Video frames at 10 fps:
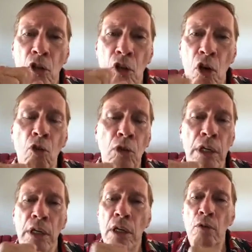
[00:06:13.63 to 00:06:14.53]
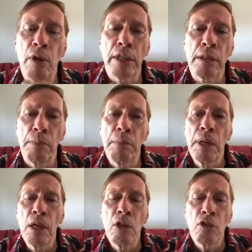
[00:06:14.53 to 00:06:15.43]
colon and rectum,
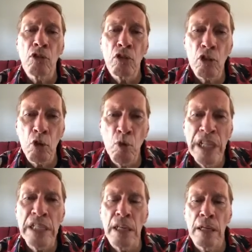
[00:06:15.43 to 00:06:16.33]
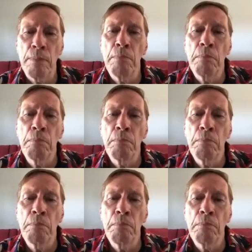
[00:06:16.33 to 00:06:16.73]
squeezing him.